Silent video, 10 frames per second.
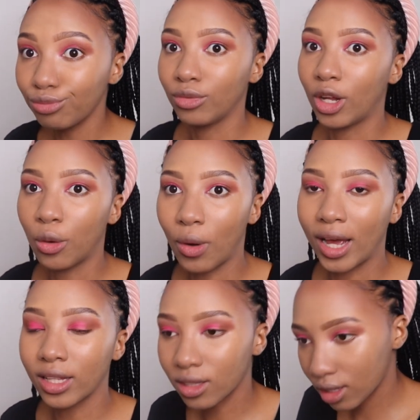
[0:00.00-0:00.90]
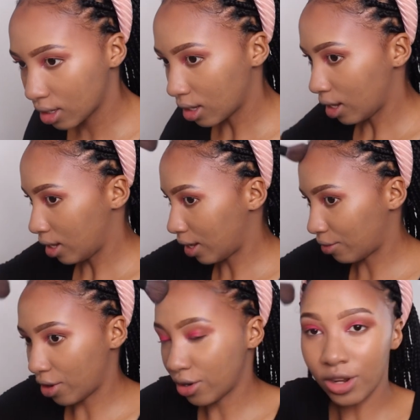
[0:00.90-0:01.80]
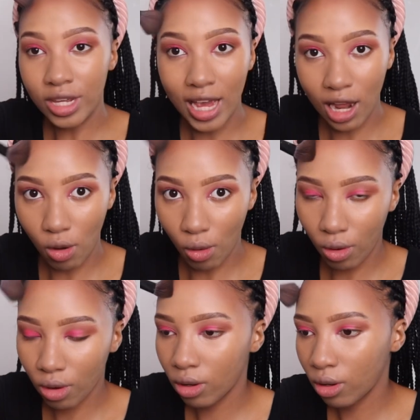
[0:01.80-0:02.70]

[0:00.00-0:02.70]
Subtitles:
like white, like very yellow,